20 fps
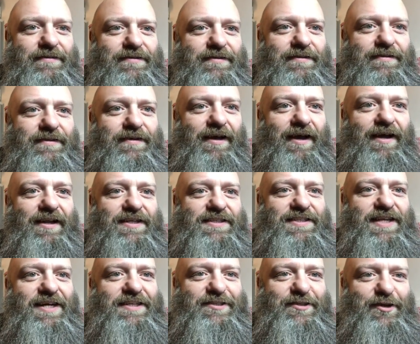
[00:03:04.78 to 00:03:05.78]

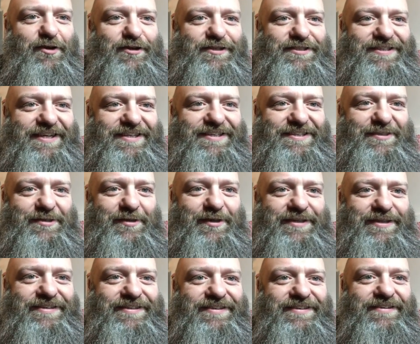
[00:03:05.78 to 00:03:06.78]
Alexandros, how you
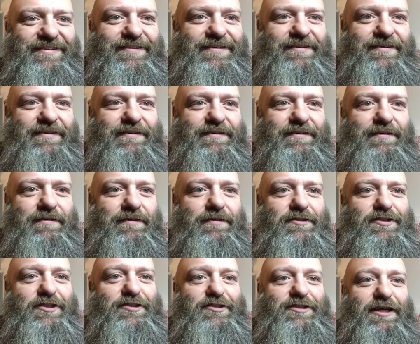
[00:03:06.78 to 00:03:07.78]
doing?
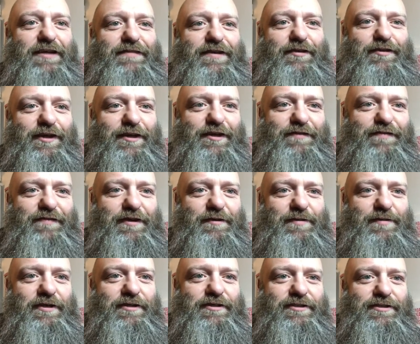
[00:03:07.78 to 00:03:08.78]
Cheers, David. Thank you very
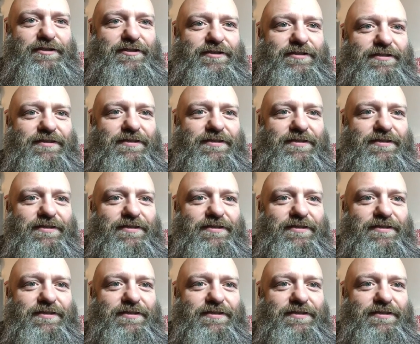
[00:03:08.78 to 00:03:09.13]
much.